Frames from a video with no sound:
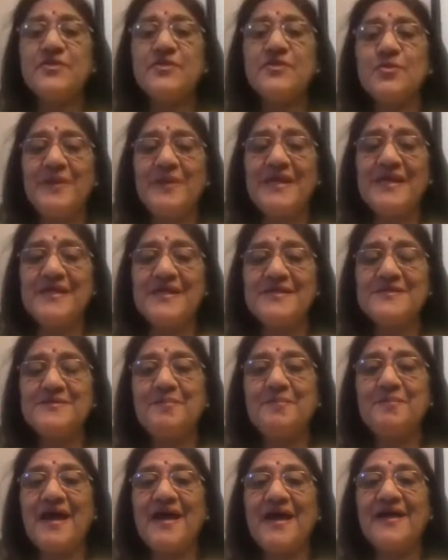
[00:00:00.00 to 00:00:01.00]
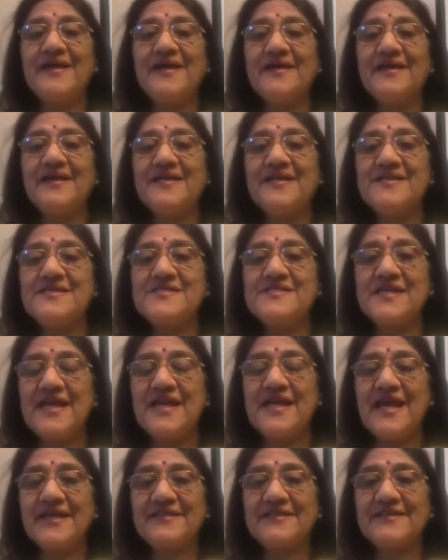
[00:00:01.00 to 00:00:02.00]
to build my
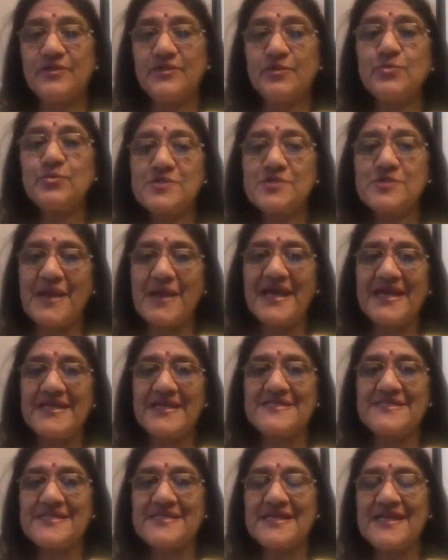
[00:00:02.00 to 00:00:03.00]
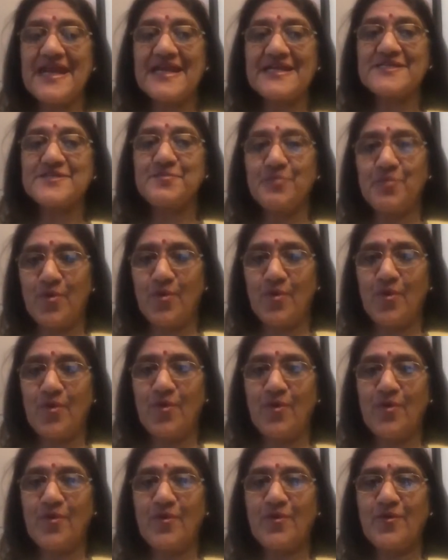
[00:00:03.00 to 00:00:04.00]
intellect, use my intellect more